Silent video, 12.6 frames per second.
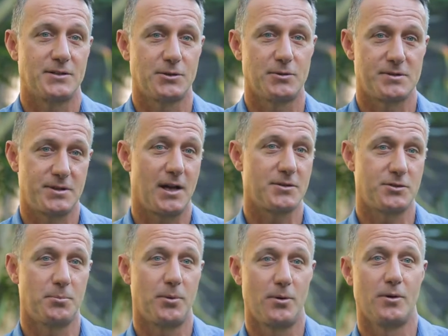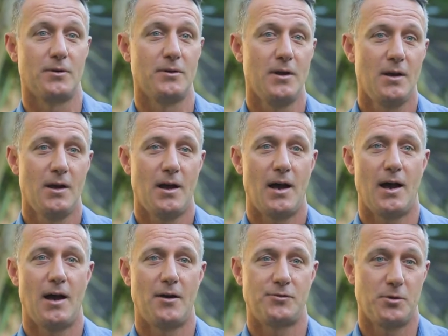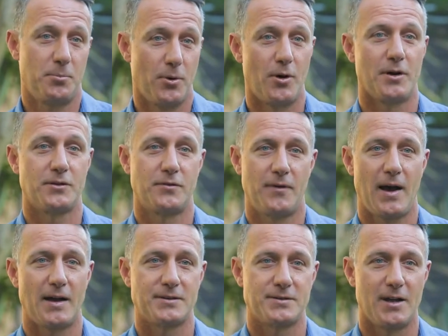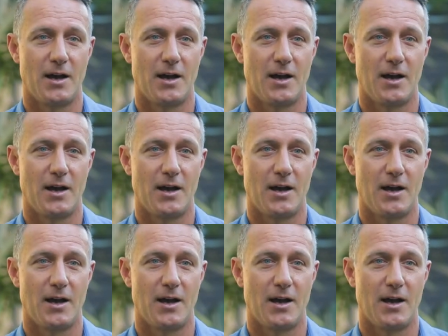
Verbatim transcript: so it starts to burn uh, to burn its fats.